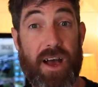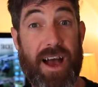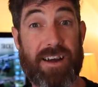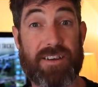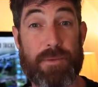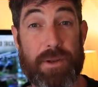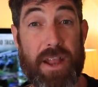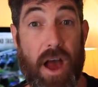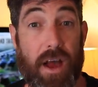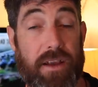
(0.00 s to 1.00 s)
Hack number
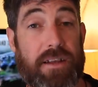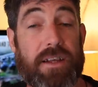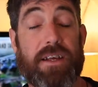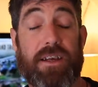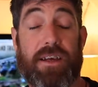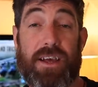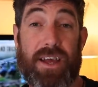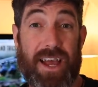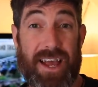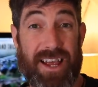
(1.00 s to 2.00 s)
9,
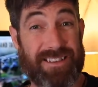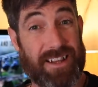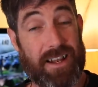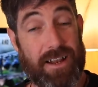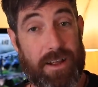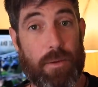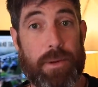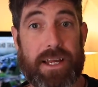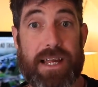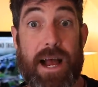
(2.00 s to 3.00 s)
it's a little
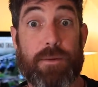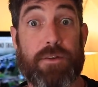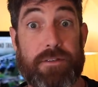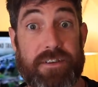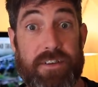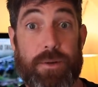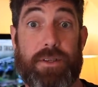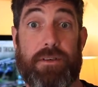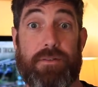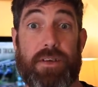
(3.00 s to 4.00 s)
bit
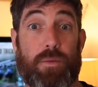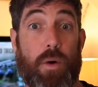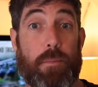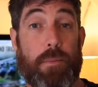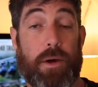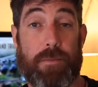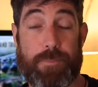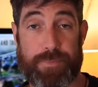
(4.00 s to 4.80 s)
counterintuitive, this one, but